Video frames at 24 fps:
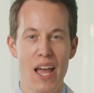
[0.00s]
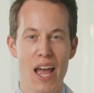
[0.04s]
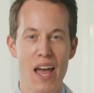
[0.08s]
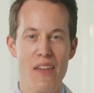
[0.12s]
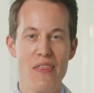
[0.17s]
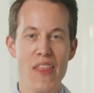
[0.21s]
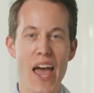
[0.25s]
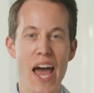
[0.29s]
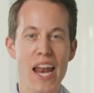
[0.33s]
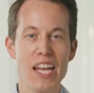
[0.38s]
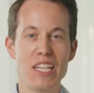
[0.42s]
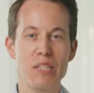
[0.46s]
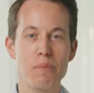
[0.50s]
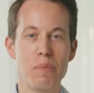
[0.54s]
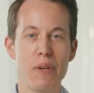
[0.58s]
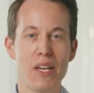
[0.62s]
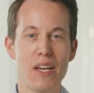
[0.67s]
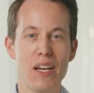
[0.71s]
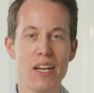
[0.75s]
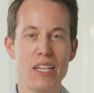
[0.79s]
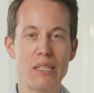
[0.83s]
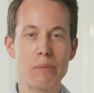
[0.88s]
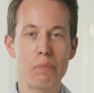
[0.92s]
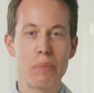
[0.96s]
And that is
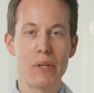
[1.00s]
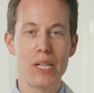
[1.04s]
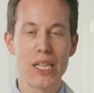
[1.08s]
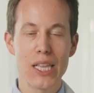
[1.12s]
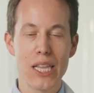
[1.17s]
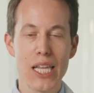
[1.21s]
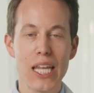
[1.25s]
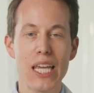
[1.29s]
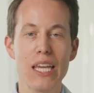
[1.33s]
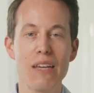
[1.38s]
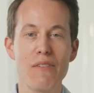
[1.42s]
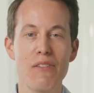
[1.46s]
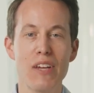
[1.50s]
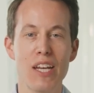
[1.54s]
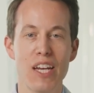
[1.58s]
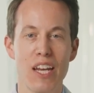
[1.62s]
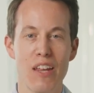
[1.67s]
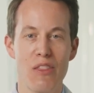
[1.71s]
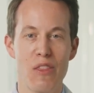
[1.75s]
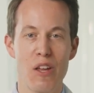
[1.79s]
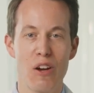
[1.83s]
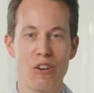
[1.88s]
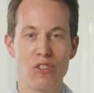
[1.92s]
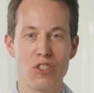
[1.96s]
because believing
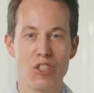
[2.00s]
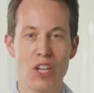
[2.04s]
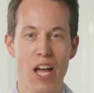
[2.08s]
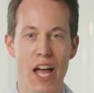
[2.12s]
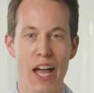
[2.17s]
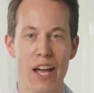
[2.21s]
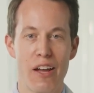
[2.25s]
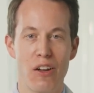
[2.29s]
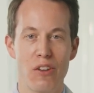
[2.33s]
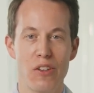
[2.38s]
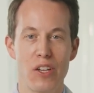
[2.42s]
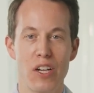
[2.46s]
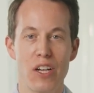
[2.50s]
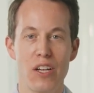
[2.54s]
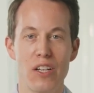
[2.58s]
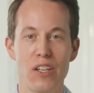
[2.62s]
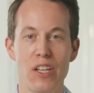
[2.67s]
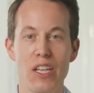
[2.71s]
in their child